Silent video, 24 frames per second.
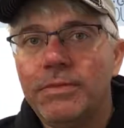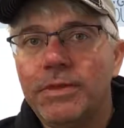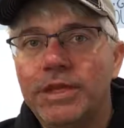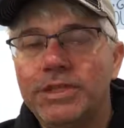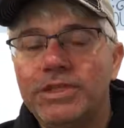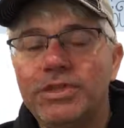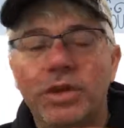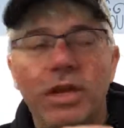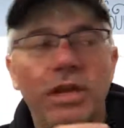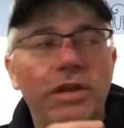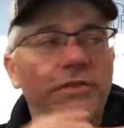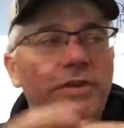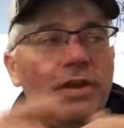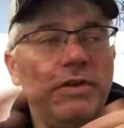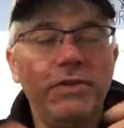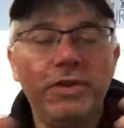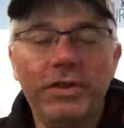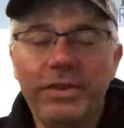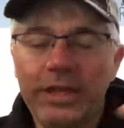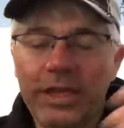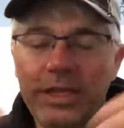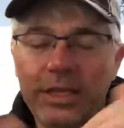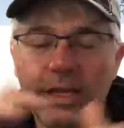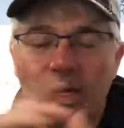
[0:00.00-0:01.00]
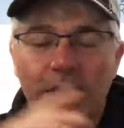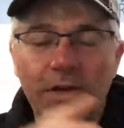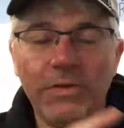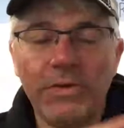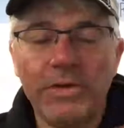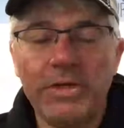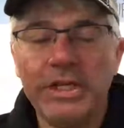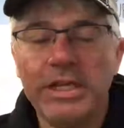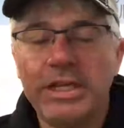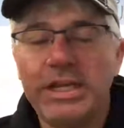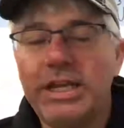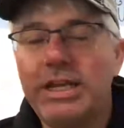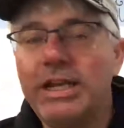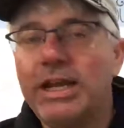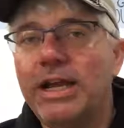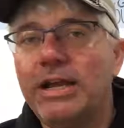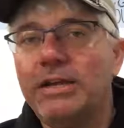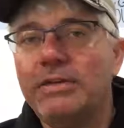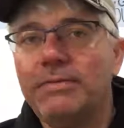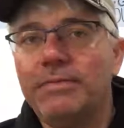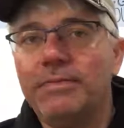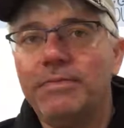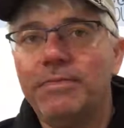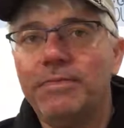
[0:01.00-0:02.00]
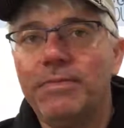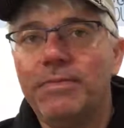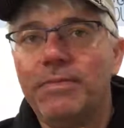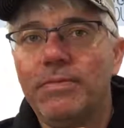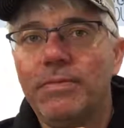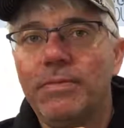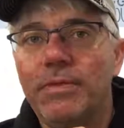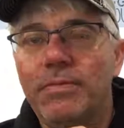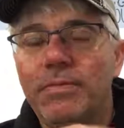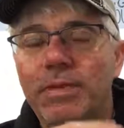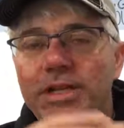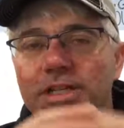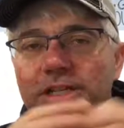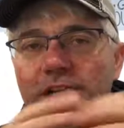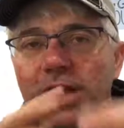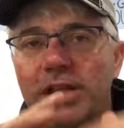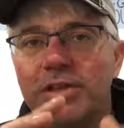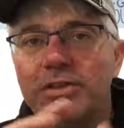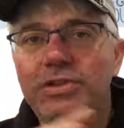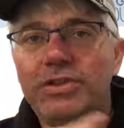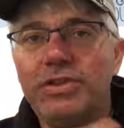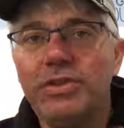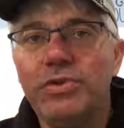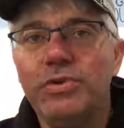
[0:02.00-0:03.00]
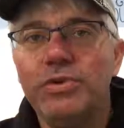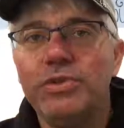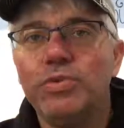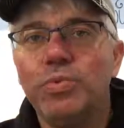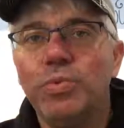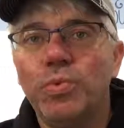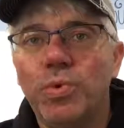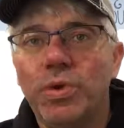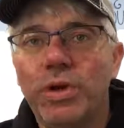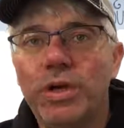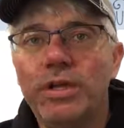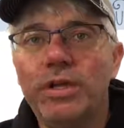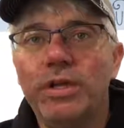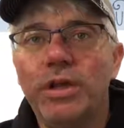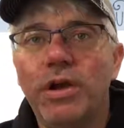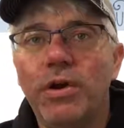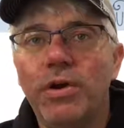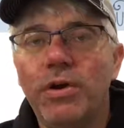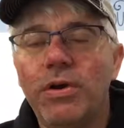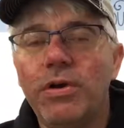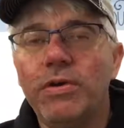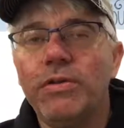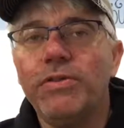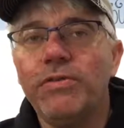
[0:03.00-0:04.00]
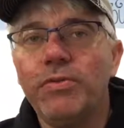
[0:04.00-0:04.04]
And so out of everything that I want to get at, my challenge to you is what are